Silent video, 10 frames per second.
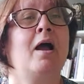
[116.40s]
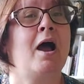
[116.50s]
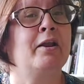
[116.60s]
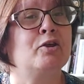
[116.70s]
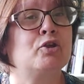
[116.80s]

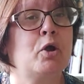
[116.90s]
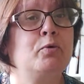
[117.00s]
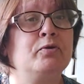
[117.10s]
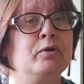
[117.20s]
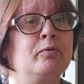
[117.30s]
and I
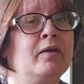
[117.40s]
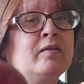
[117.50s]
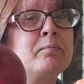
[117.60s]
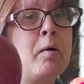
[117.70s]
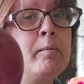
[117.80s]
showed you
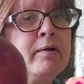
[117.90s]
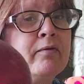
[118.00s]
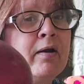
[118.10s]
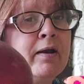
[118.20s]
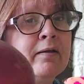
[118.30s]
this
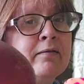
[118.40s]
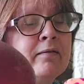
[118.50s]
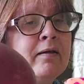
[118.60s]
pomegranate,